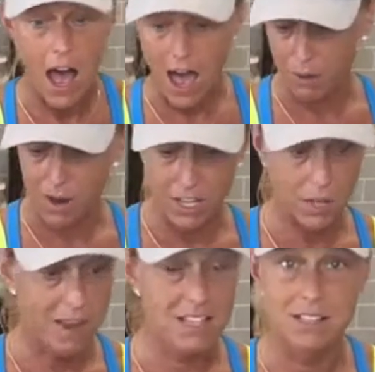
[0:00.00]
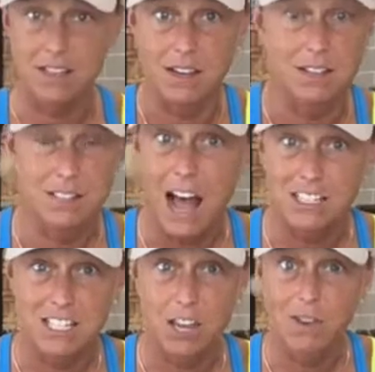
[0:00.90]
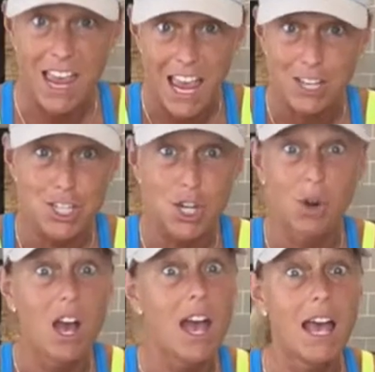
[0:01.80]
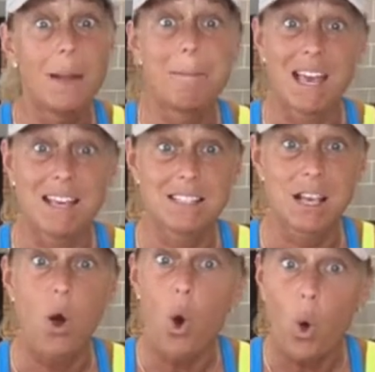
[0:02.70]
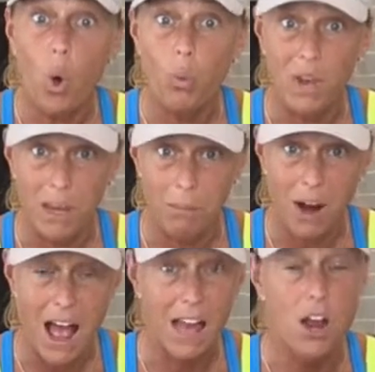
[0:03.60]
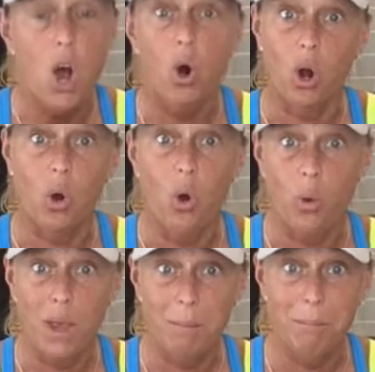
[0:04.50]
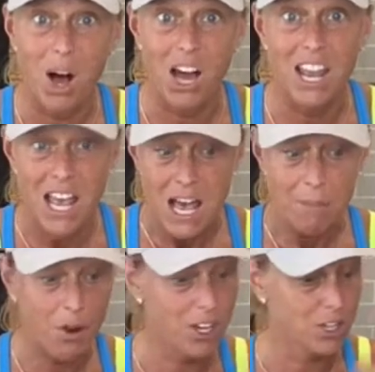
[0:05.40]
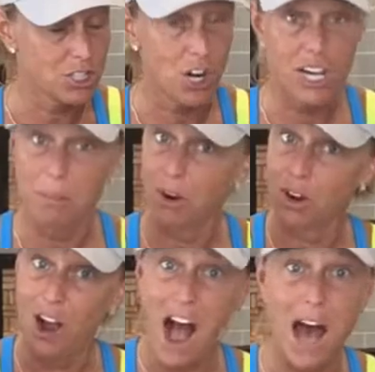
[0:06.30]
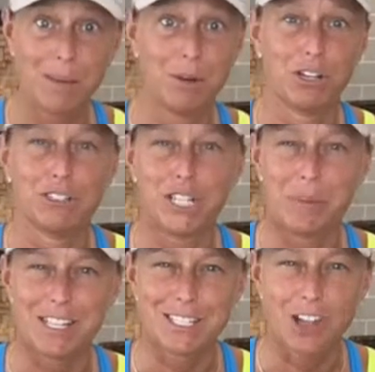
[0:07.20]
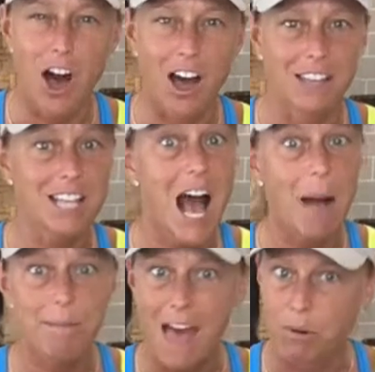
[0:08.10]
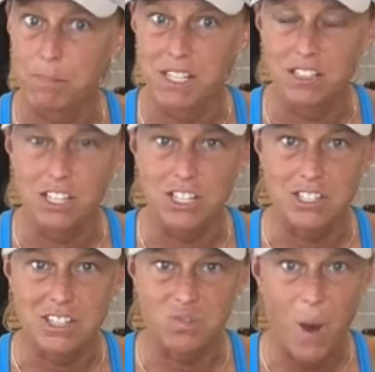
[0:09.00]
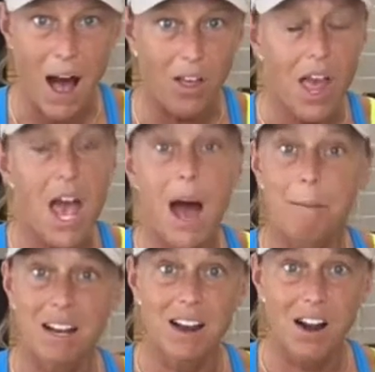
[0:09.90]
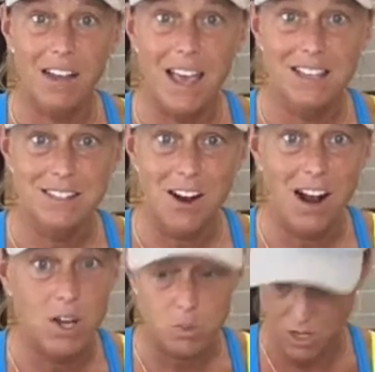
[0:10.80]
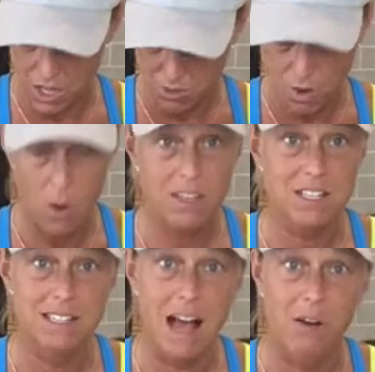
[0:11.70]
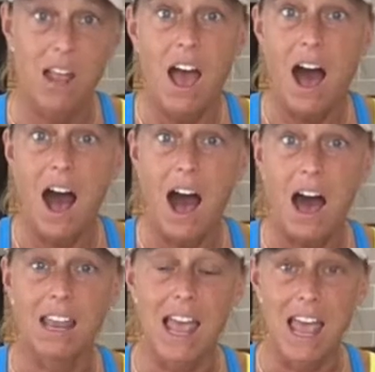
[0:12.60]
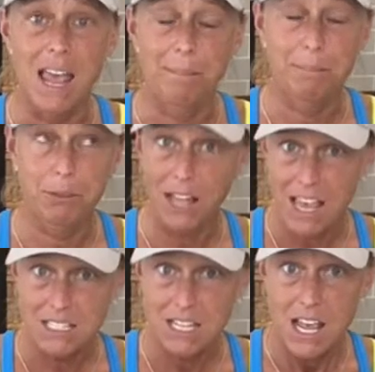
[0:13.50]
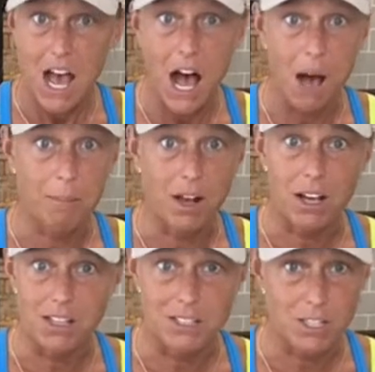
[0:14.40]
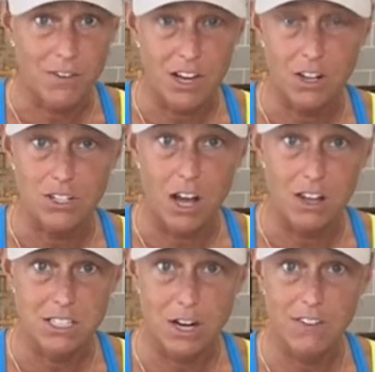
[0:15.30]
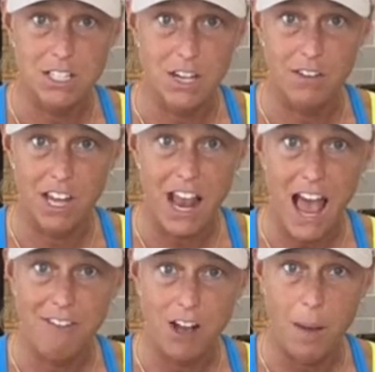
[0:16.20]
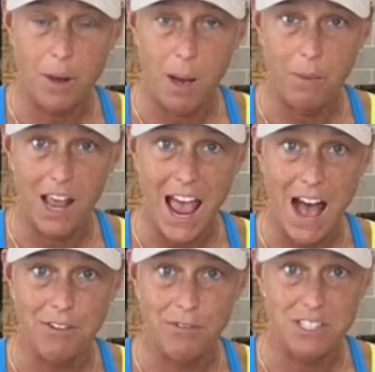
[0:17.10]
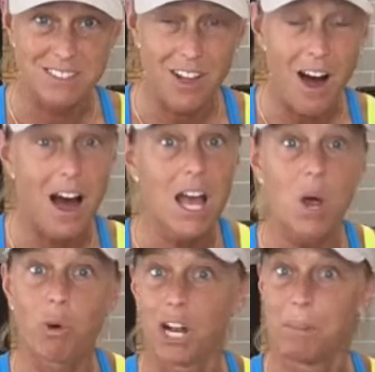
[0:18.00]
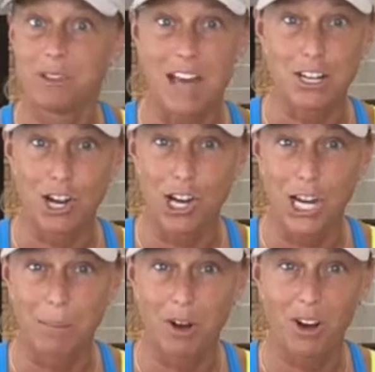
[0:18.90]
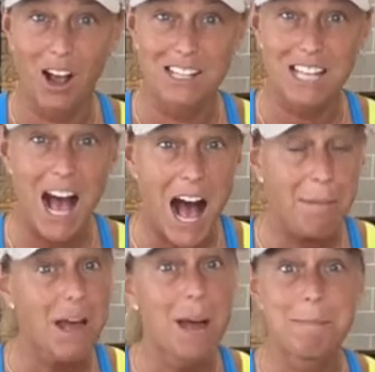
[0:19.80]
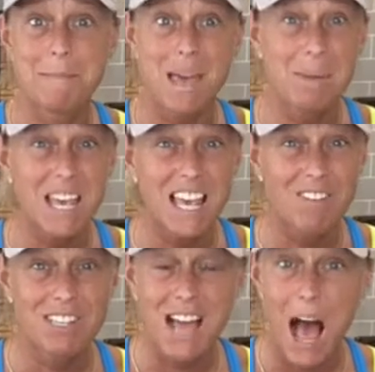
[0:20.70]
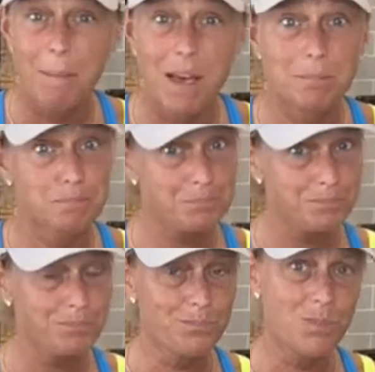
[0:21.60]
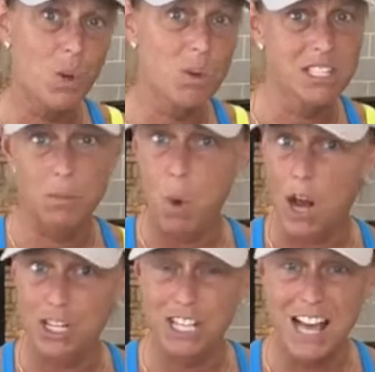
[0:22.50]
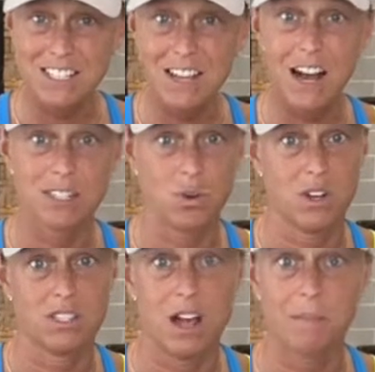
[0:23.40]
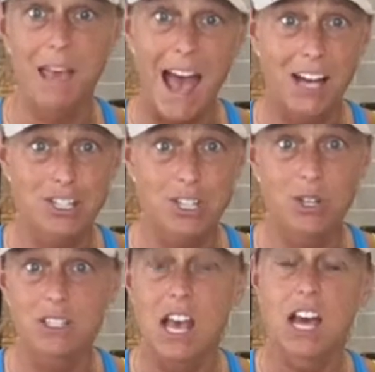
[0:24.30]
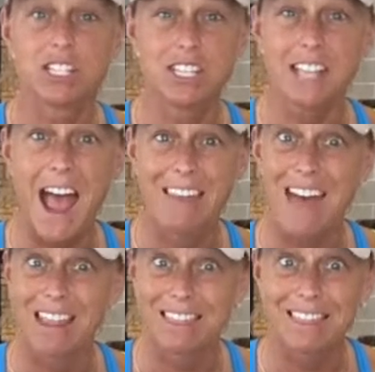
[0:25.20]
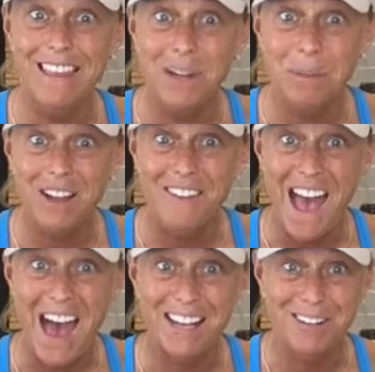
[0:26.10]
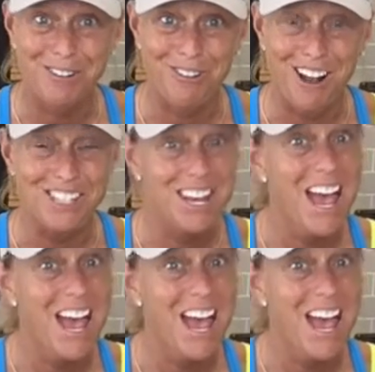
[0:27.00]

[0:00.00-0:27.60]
on a regular basis, and it's not to say you can't do an amazing whole wheat bread or a whole wheat bun, put your turkey burger on, put a little bit of slaw on top, that would be delicious as well. But in our case, in our house, we're gonna throw this down on a plate, a serving and a half cup and a half of the slaw. We're gonna put that turkey burger on top, maybe even top it with some water chestnuts or some cashews, just to add that little bit of added crunch.